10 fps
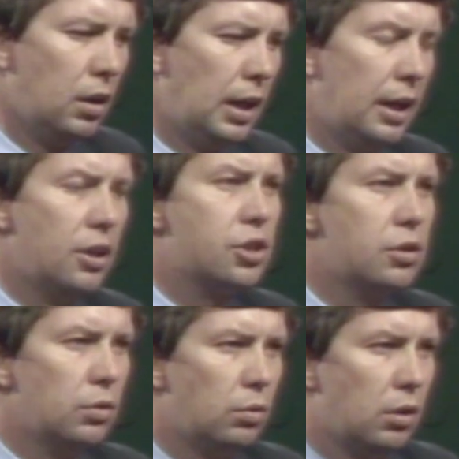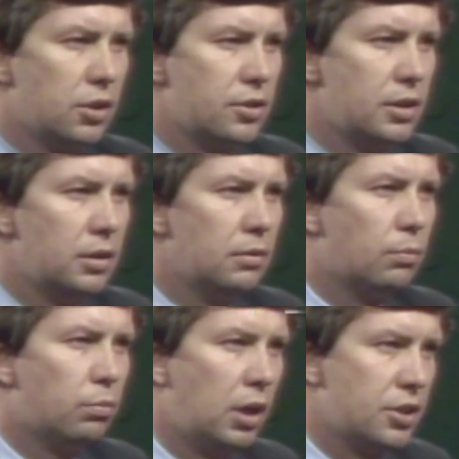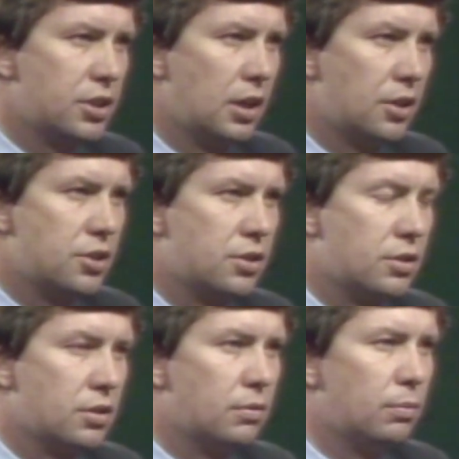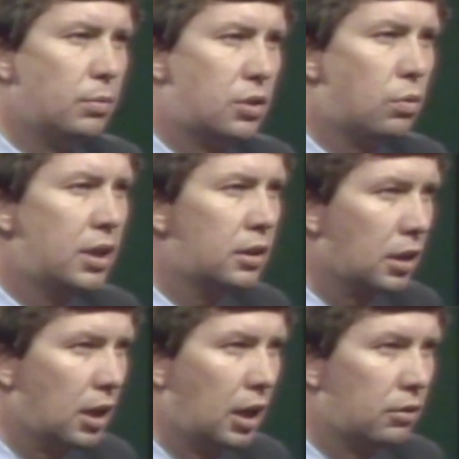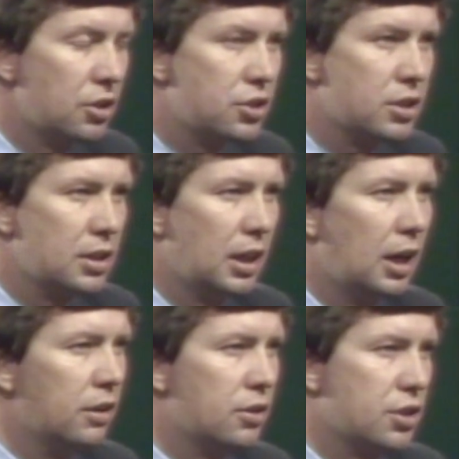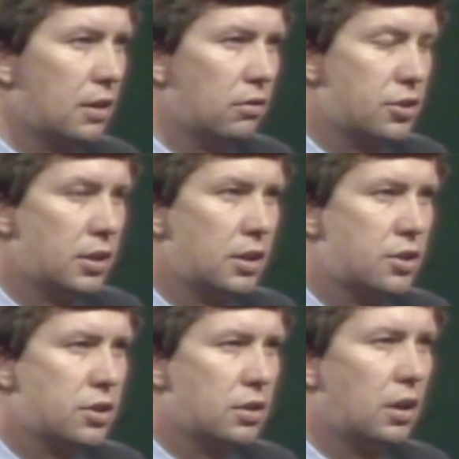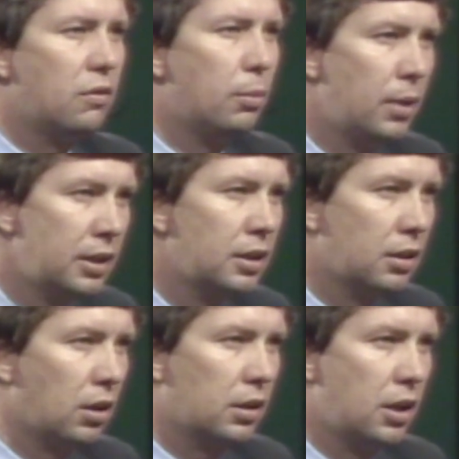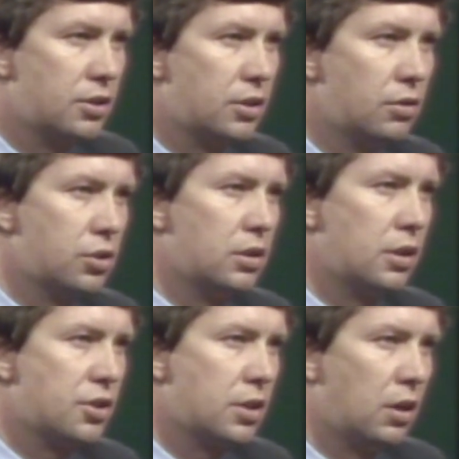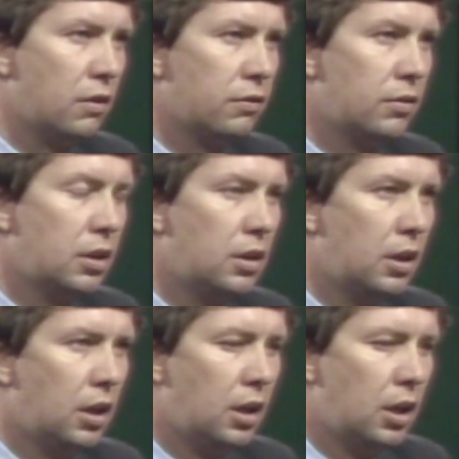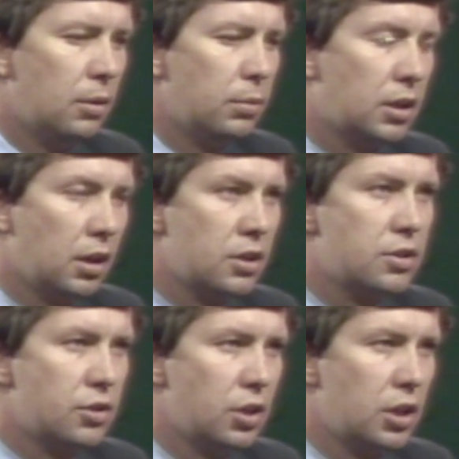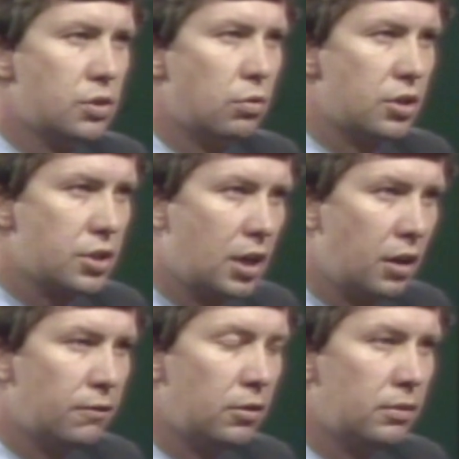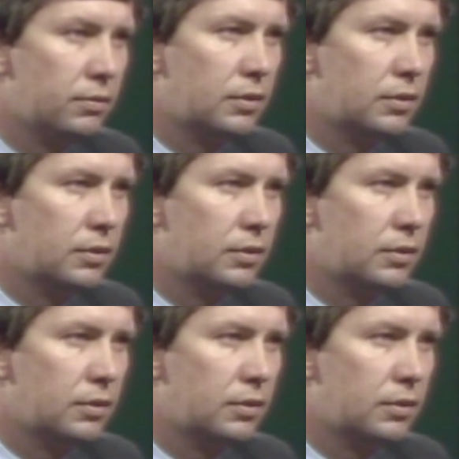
At issue was the process between the Congress and the several states of amending our Constitution itself. Because the judge was careful